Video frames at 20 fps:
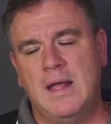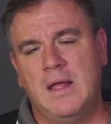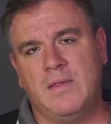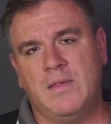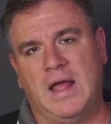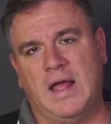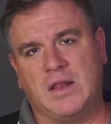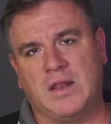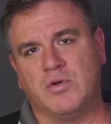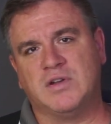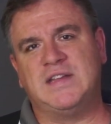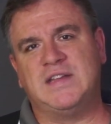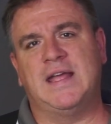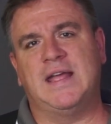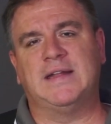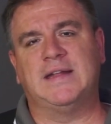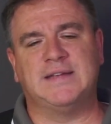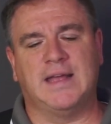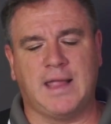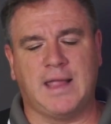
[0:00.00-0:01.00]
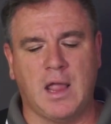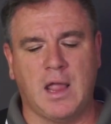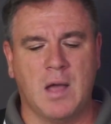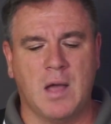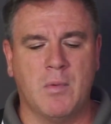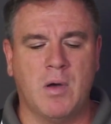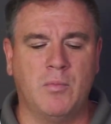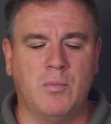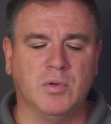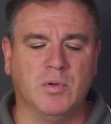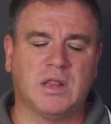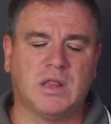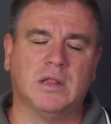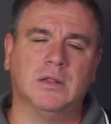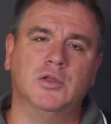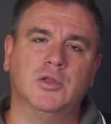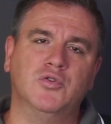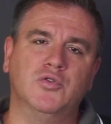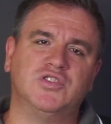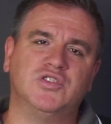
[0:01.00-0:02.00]
That's where Tantec can come up with
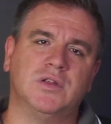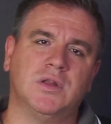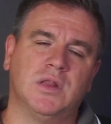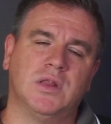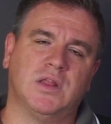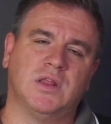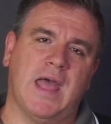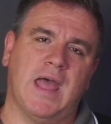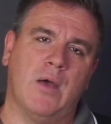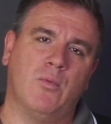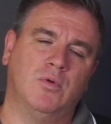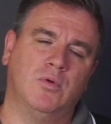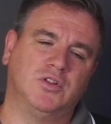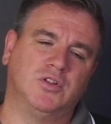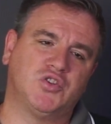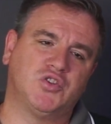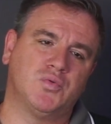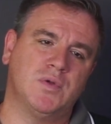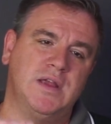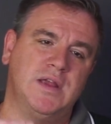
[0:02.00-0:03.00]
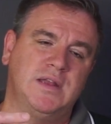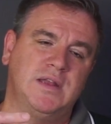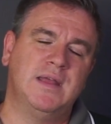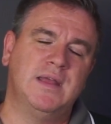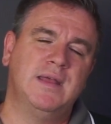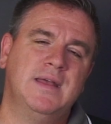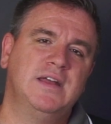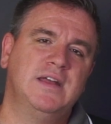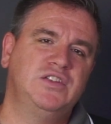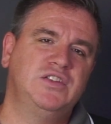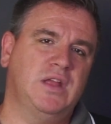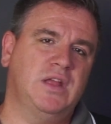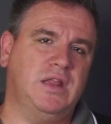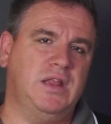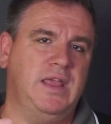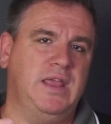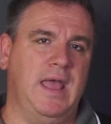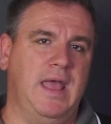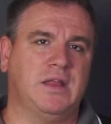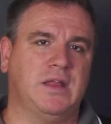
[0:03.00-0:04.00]
solutions that will treat just
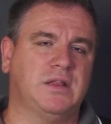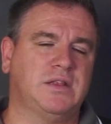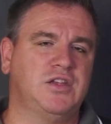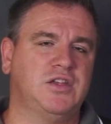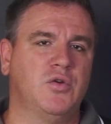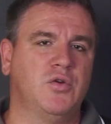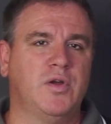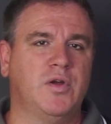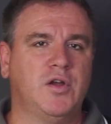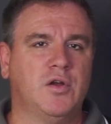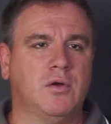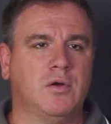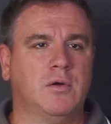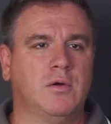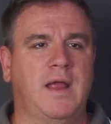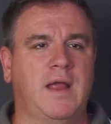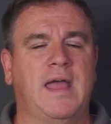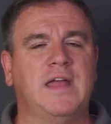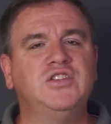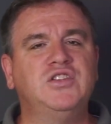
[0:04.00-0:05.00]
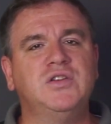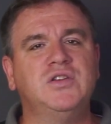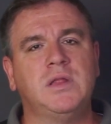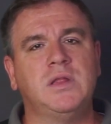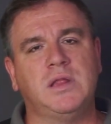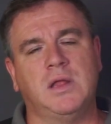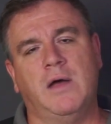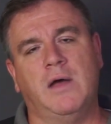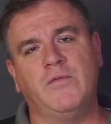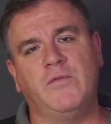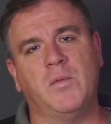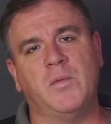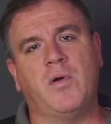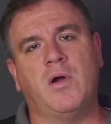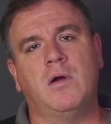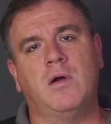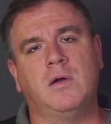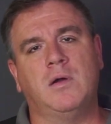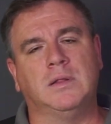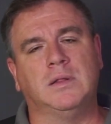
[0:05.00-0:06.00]
the exterior edges of the
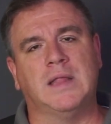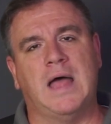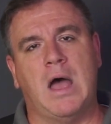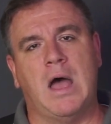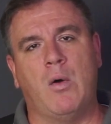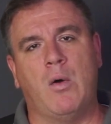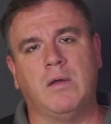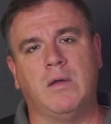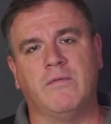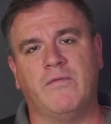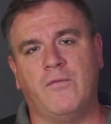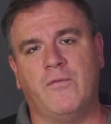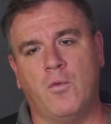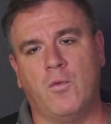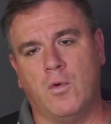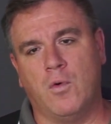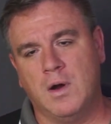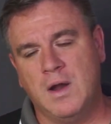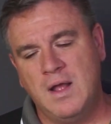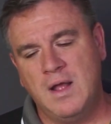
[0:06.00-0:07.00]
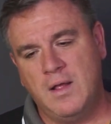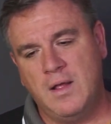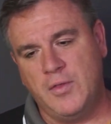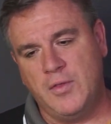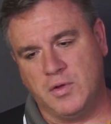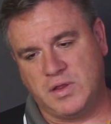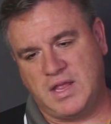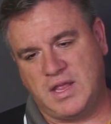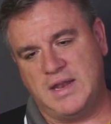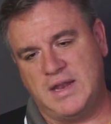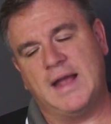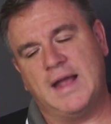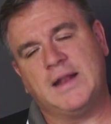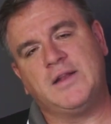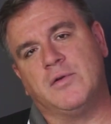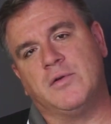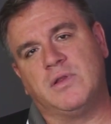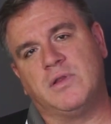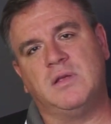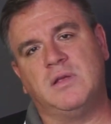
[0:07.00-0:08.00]
part, allowing for those
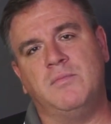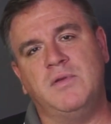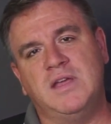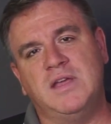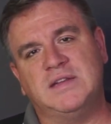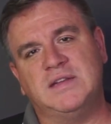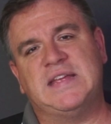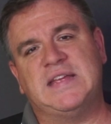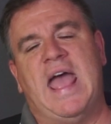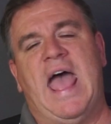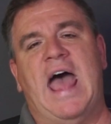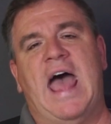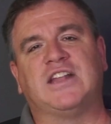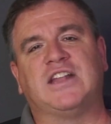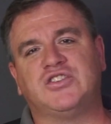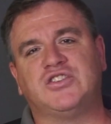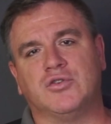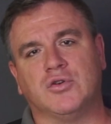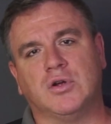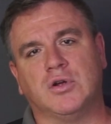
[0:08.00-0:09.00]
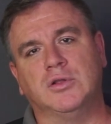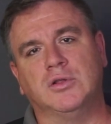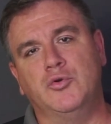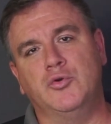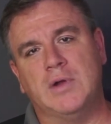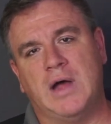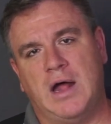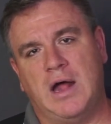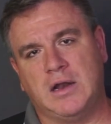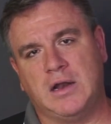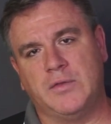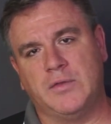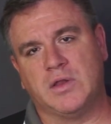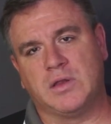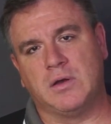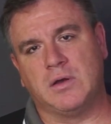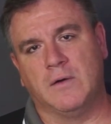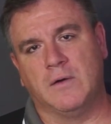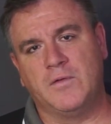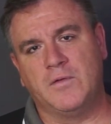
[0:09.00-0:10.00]
connectors to be attached or glued onto the
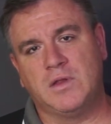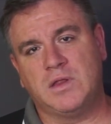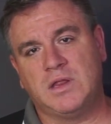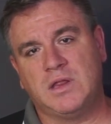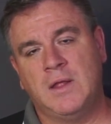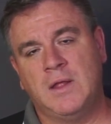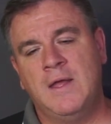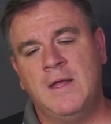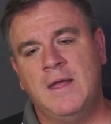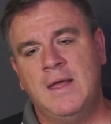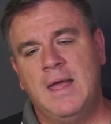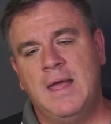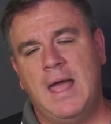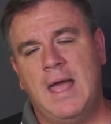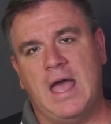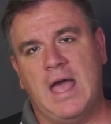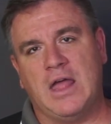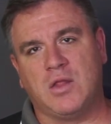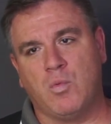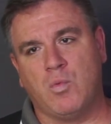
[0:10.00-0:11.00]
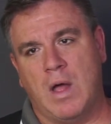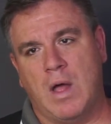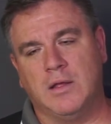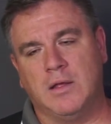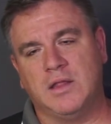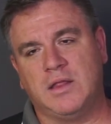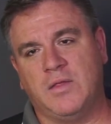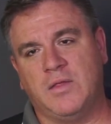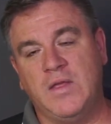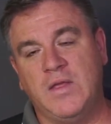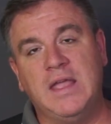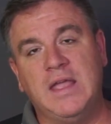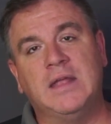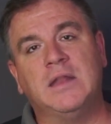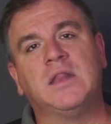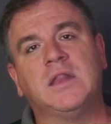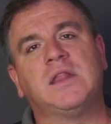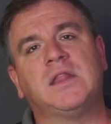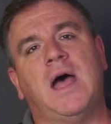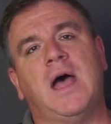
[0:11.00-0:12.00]
surface, as well as the
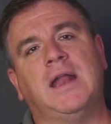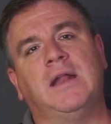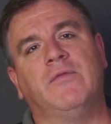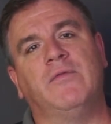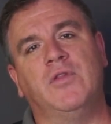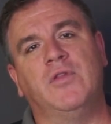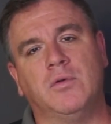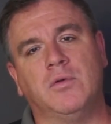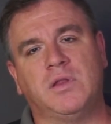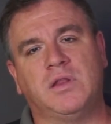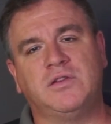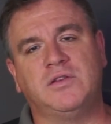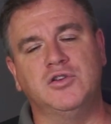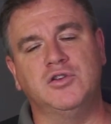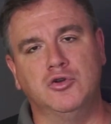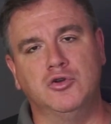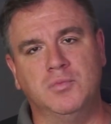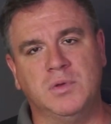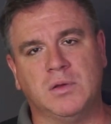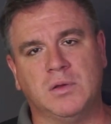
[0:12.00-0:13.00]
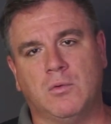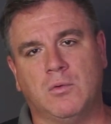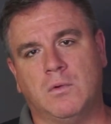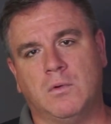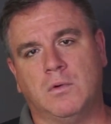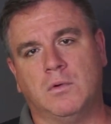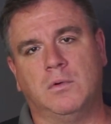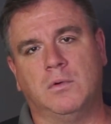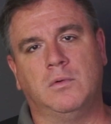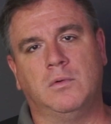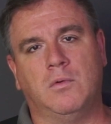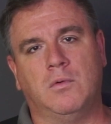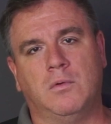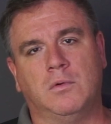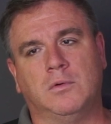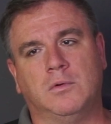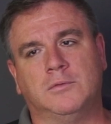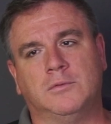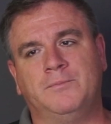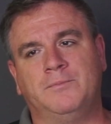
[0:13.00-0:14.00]
inside of those tubes
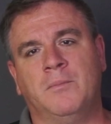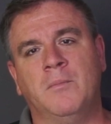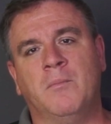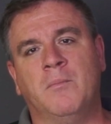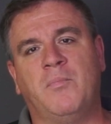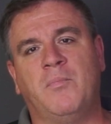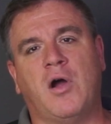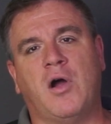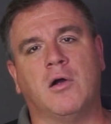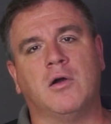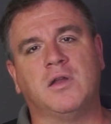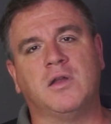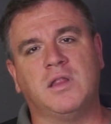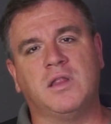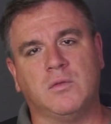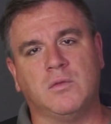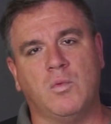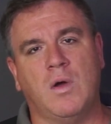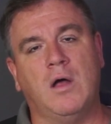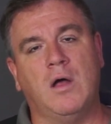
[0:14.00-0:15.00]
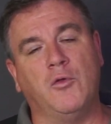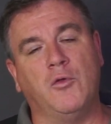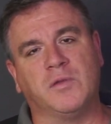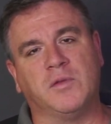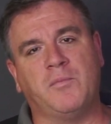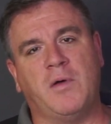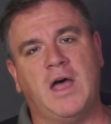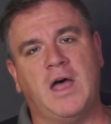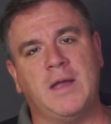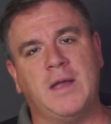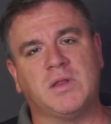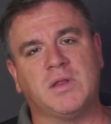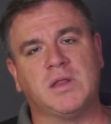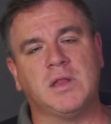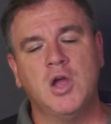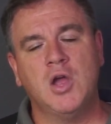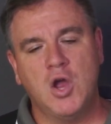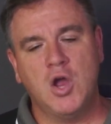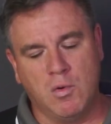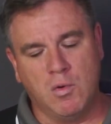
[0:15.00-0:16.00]
or parts as well, those pipes,
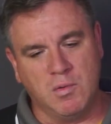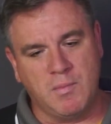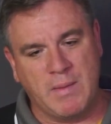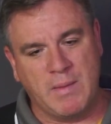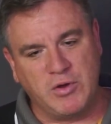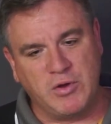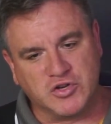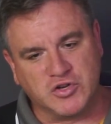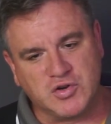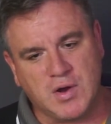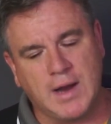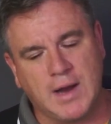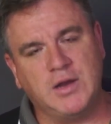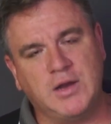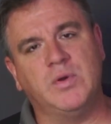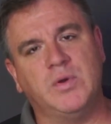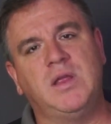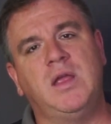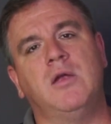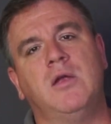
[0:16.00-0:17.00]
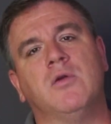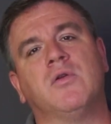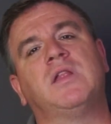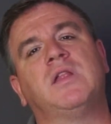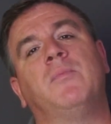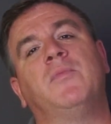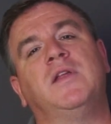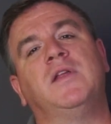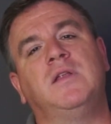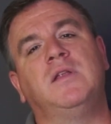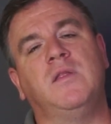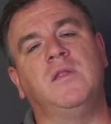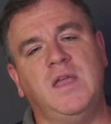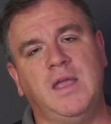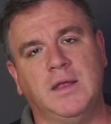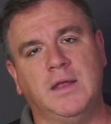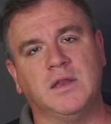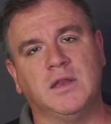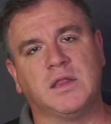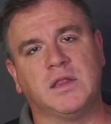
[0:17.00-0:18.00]
or maybe you're trying to adhere something to
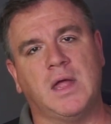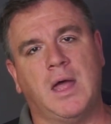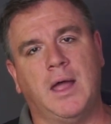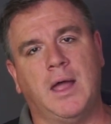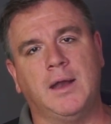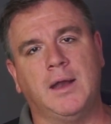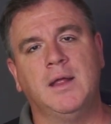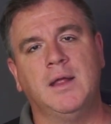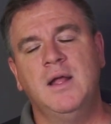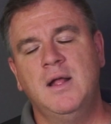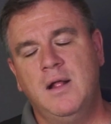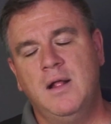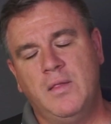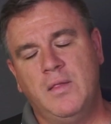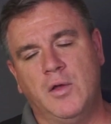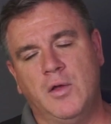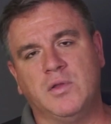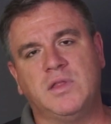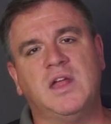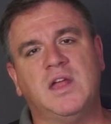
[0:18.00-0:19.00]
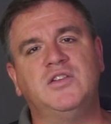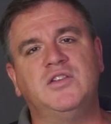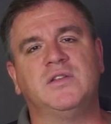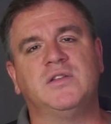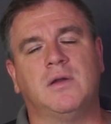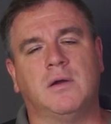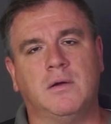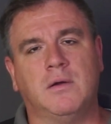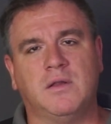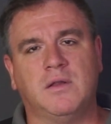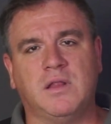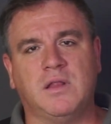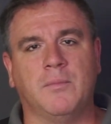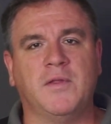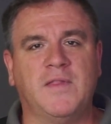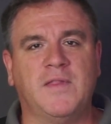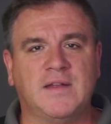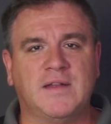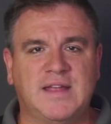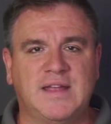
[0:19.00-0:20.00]
the inside. Those edges are
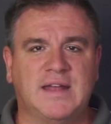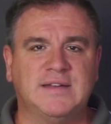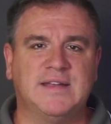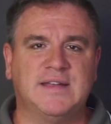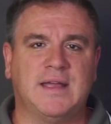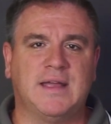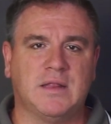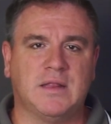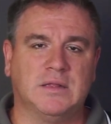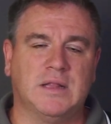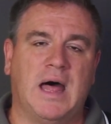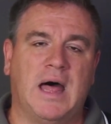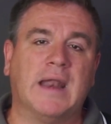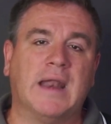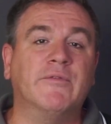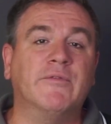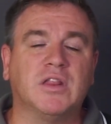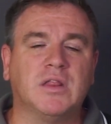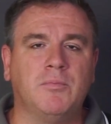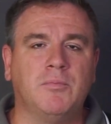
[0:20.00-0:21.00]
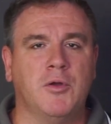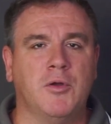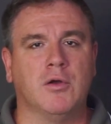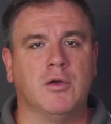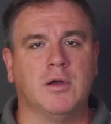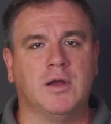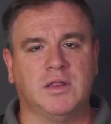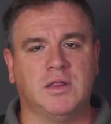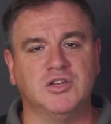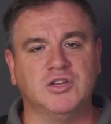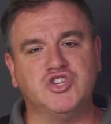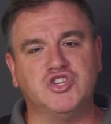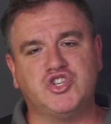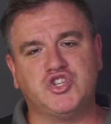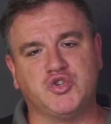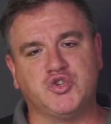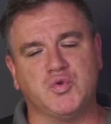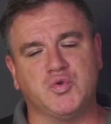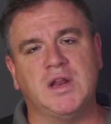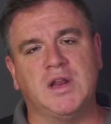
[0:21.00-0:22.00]
something that Tantec has a lot of experience in, just
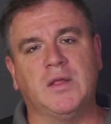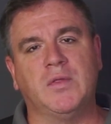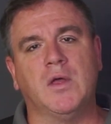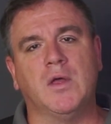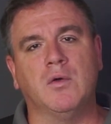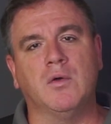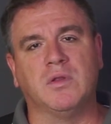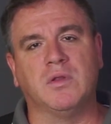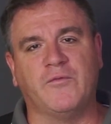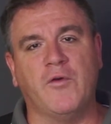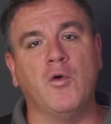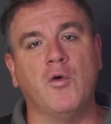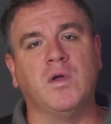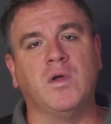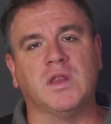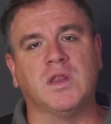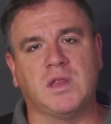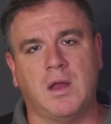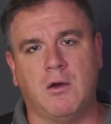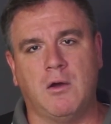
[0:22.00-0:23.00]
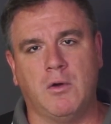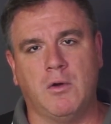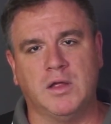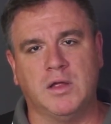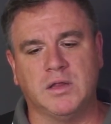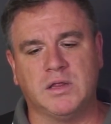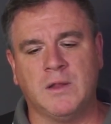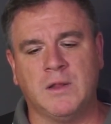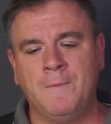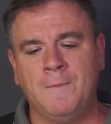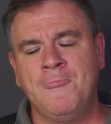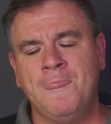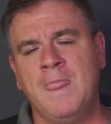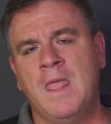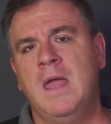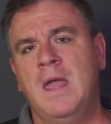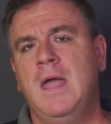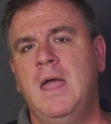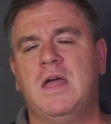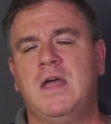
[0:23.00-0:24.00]
treating those focused areas,
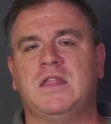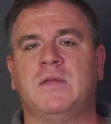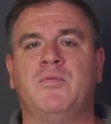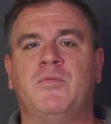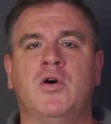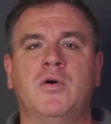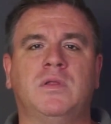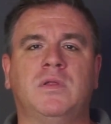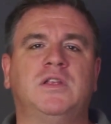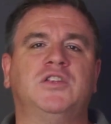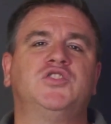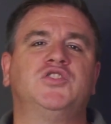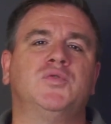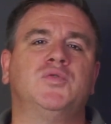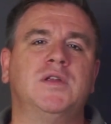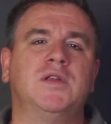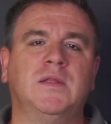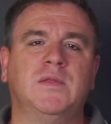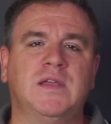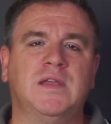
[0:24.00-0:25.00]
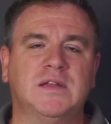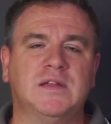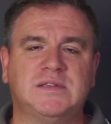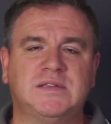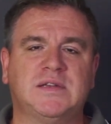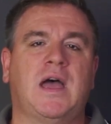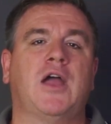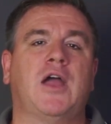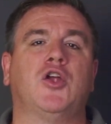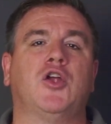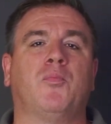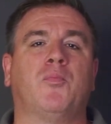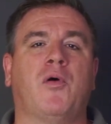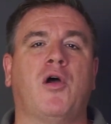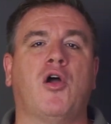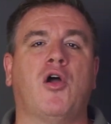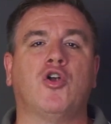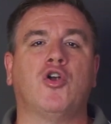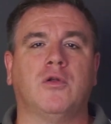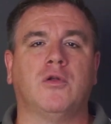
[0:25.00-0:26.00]
as opposed to treating the entire
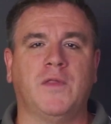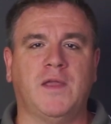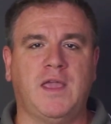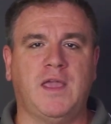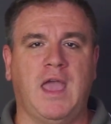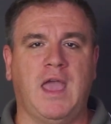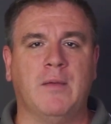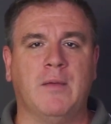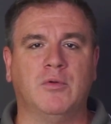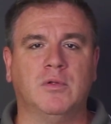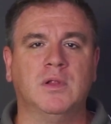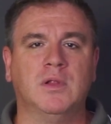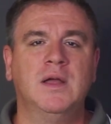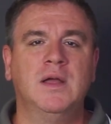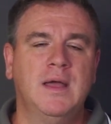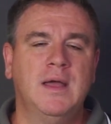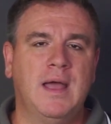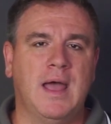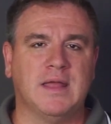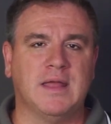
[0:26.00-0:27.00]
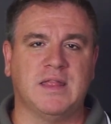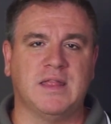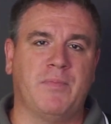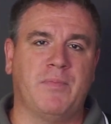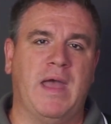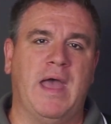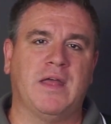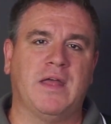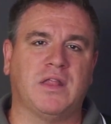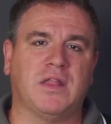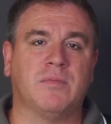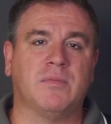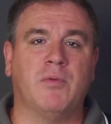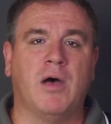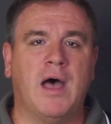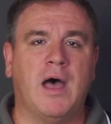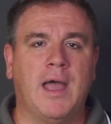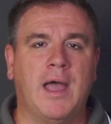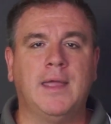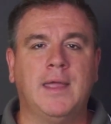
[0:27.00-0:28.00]
part or the cable as it passes
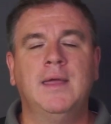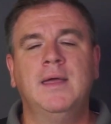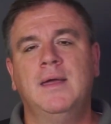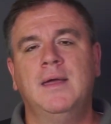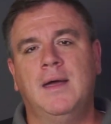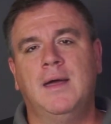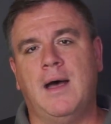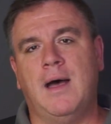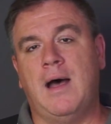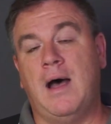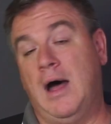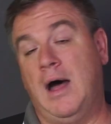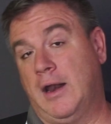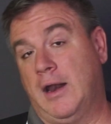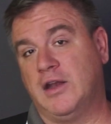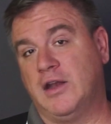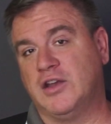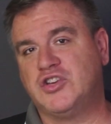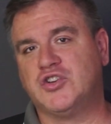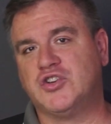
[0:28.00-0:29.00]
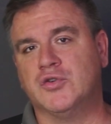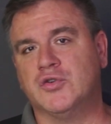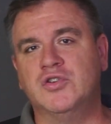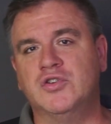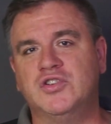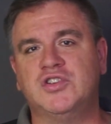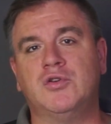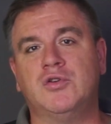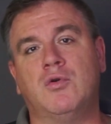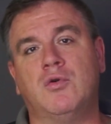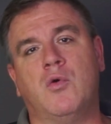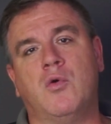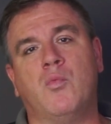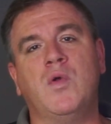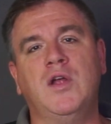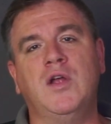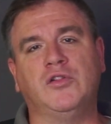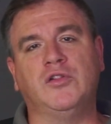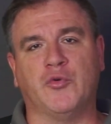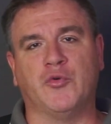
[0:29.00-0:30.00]
by on an extrusion or a
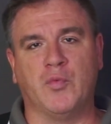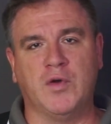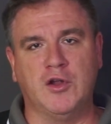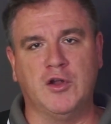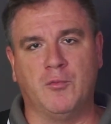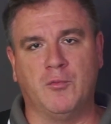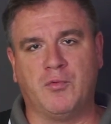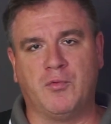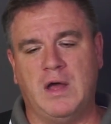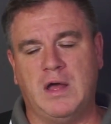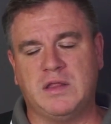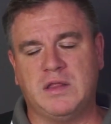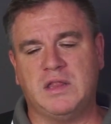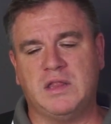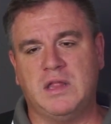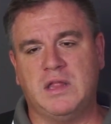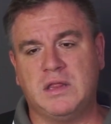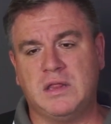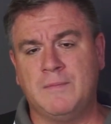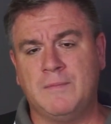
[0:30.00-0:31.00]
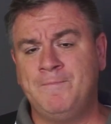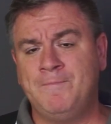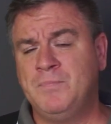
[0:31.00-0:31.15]
reel-to-reel process.